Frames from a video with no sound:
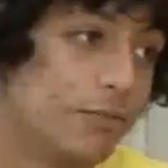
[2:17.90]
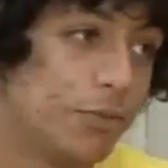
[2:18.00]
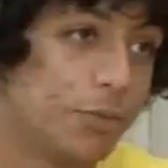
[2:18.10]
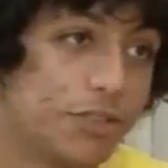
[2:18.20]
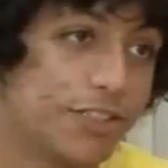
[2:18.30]

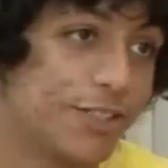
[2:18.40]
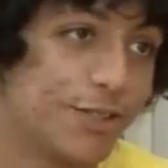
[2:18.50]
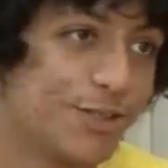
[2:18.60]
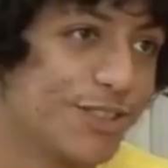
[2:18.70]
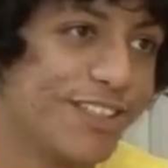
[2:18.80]
BBC
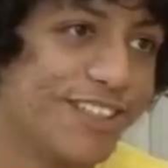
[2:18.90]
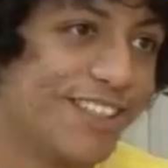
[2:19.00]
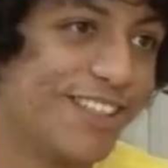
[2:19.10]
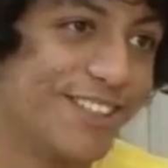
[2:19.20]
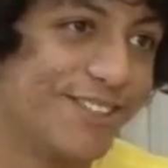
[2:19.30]
News,
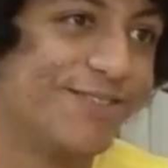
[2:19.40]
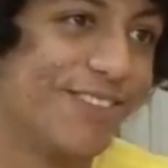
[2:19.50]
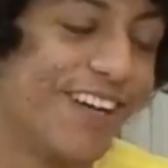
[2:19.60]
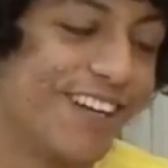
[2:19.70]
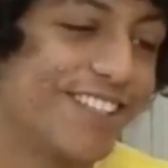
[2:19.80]

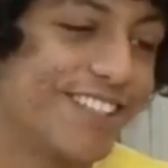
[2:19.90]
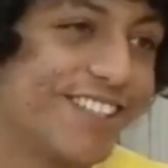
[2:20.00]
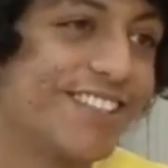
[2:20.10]
a lot.